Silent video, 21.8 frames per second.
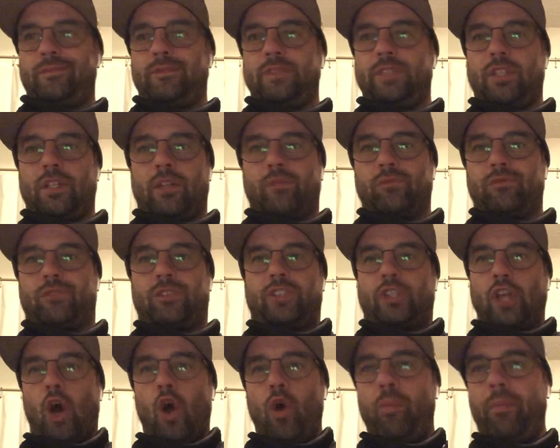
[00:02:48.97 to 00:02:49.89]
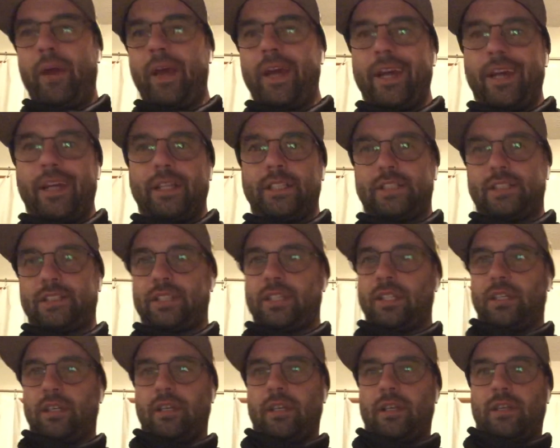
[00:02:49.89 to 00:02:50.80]
you know, dope heads,
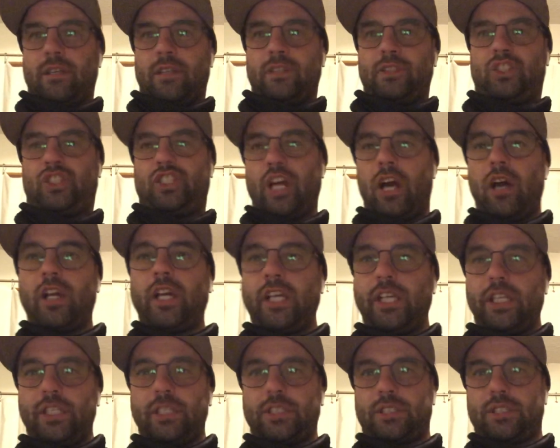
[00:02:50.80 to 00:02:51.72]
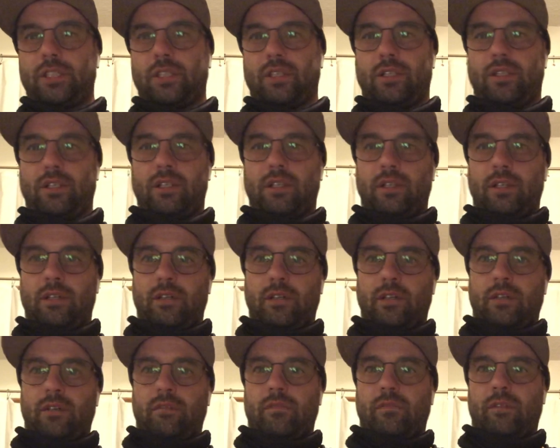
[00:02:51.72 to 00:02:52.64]
junkies,
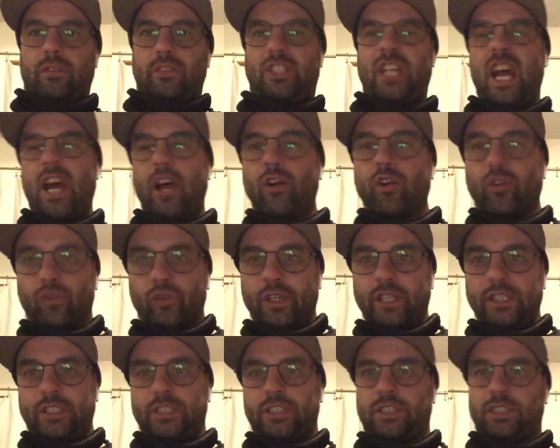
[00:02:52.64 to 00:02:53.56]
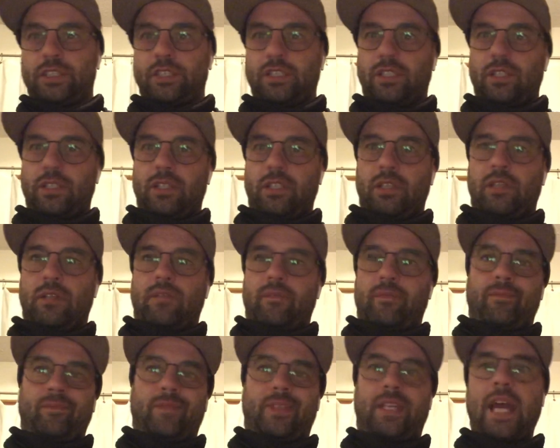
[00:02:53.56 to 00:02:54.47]
terrorists,
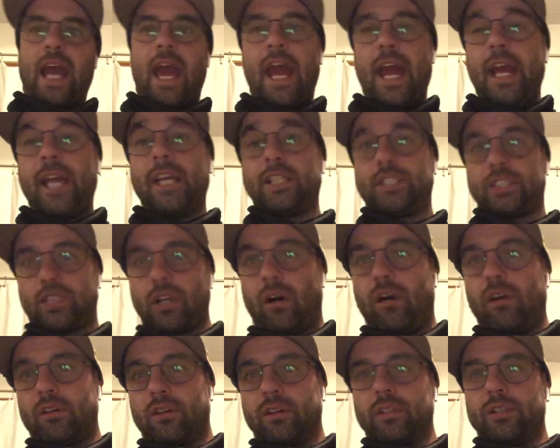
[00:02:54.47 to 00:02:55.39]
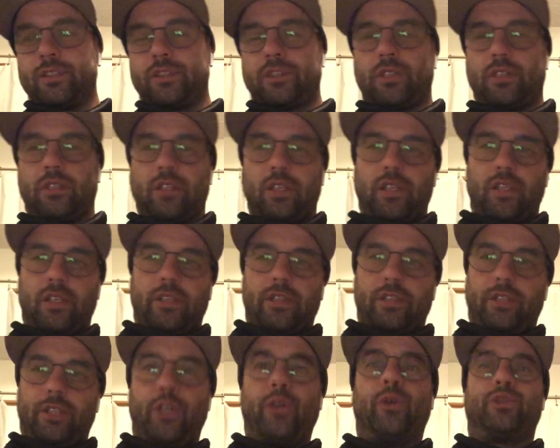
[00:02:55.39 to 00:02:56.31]
gang stalkers
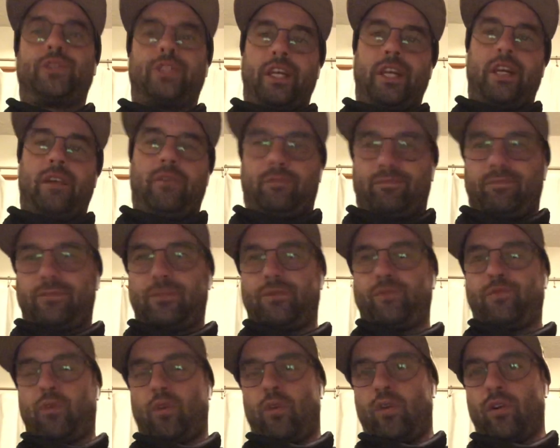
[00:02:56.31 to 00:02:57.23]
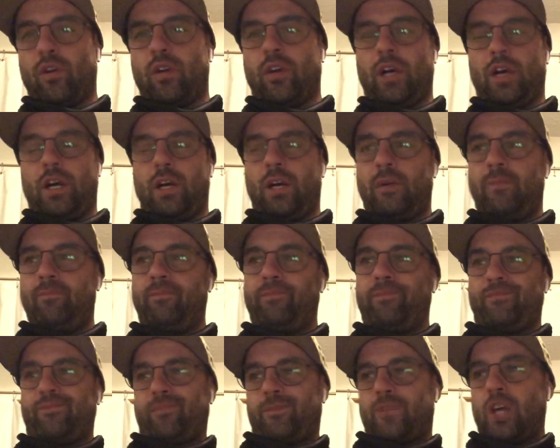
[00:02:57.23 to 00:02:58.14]
using it for um,
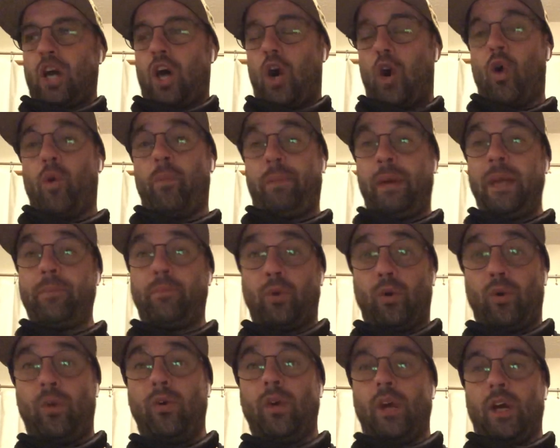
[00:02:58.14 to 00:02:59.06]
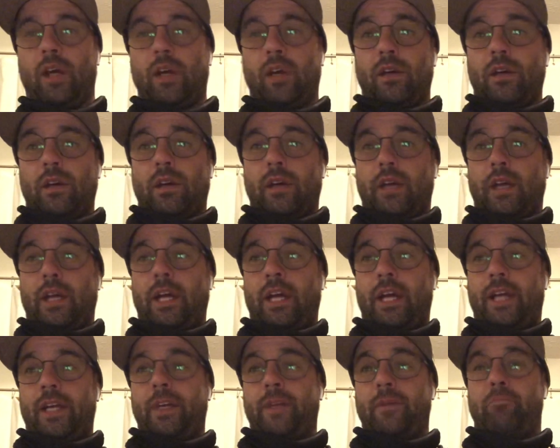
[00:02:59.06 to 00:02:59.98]
to hold people
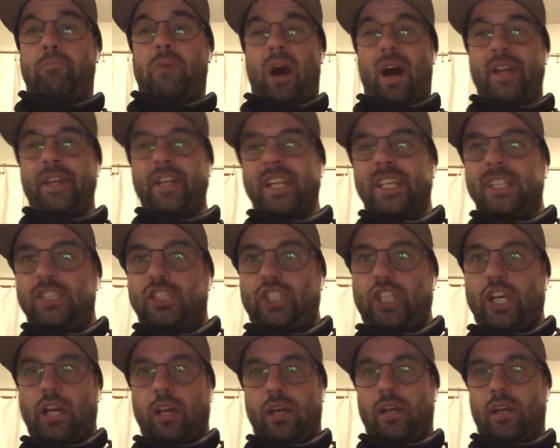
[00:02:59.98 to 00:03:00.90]
in bondage,